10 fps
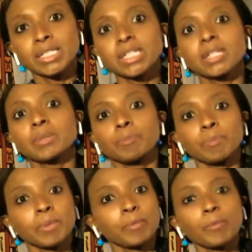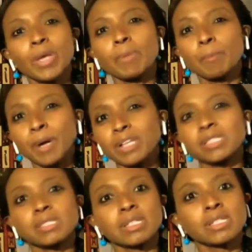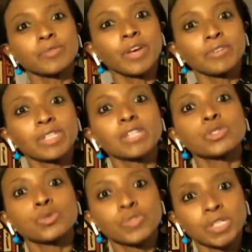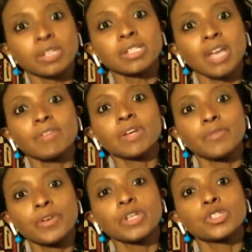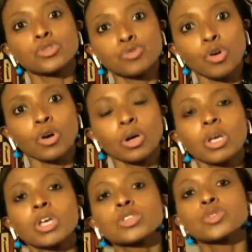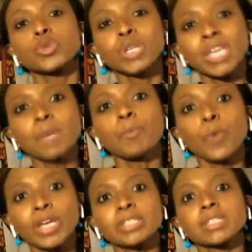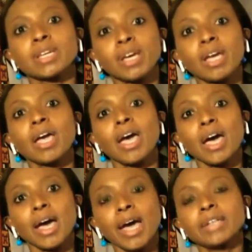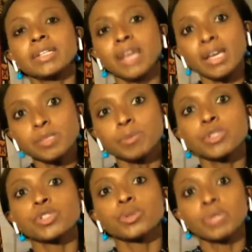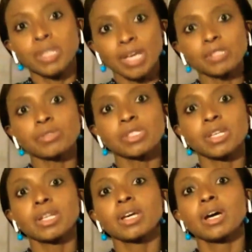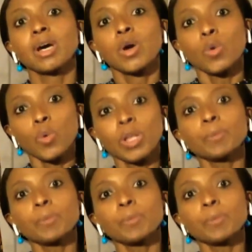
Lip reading: until maybe past 35 days you started having a very strong, so you keep waiting. And it has been shown the AstraZeneca